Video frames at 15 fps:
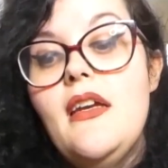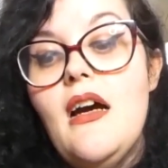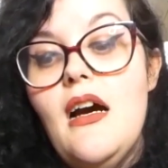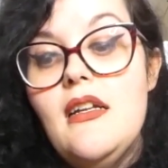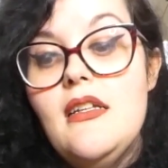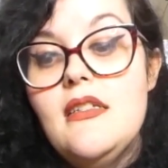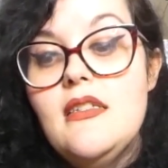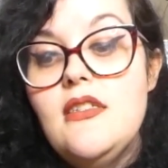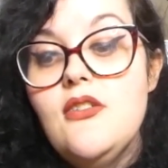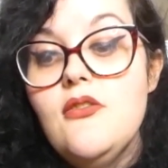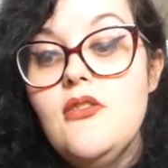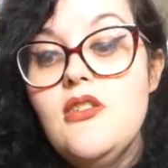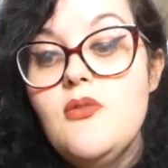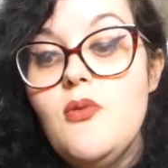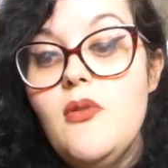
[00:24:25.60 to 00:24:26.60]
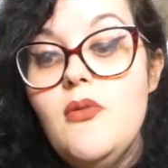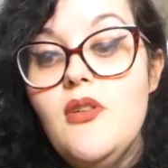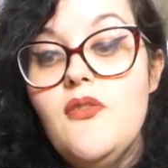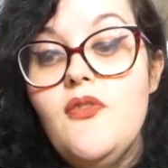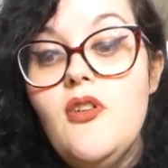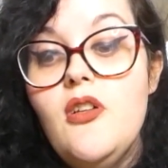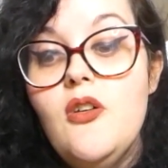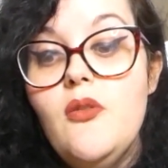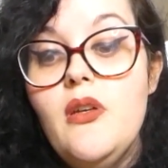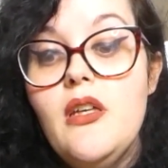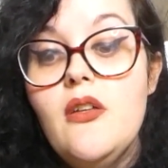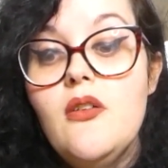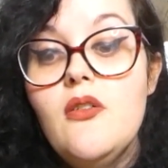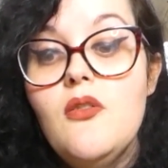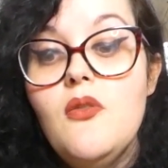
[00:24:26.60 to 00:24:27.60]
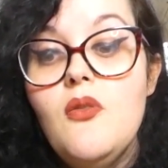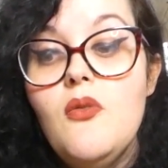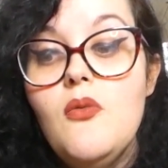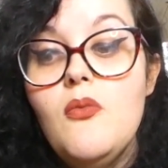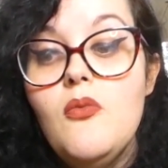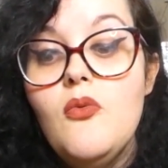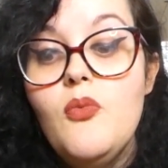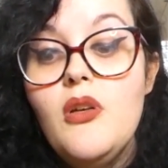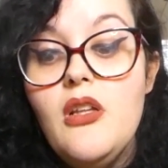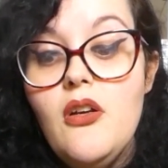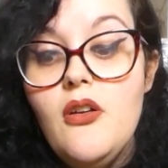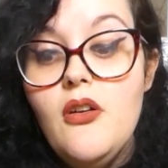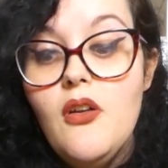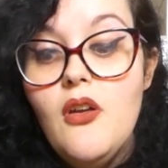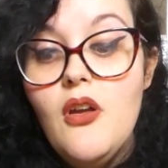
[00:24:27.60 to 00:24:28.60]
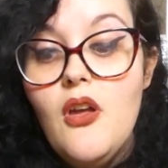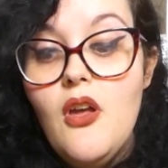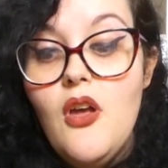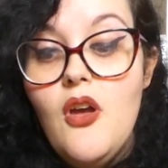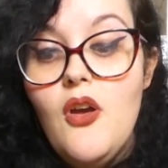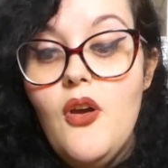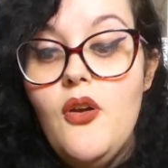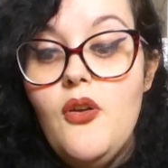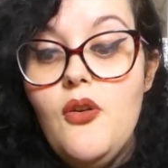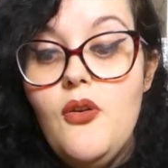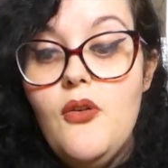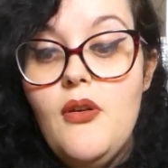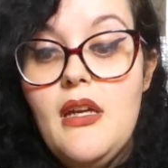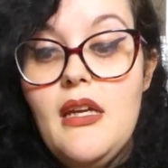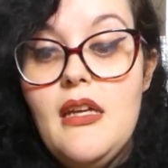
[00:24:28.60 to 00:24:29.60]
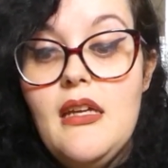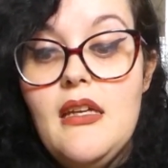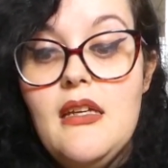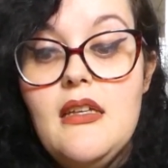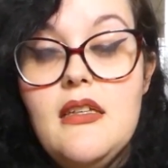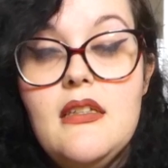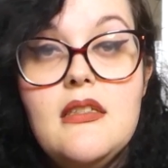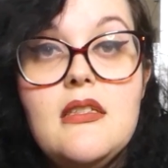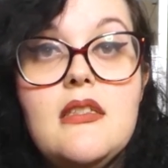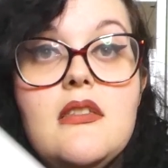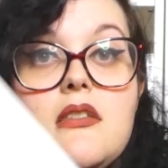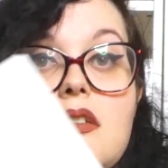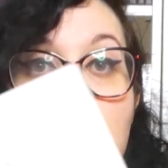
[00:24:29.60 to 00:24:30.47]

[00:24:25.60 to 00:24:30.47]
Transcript: Guardian series, where we're following Willow, who is